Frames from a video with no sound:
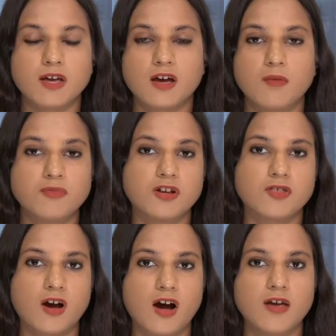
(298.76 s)
it comes at
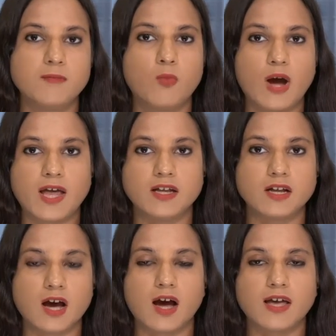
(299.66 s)
a time
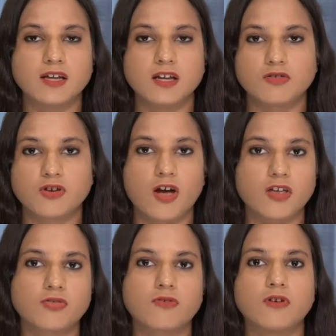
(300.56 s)
when India is
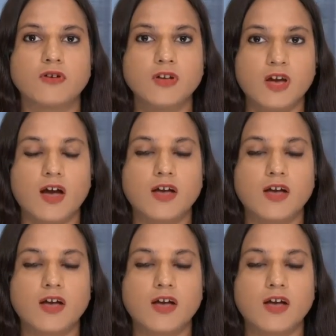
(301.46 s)
going through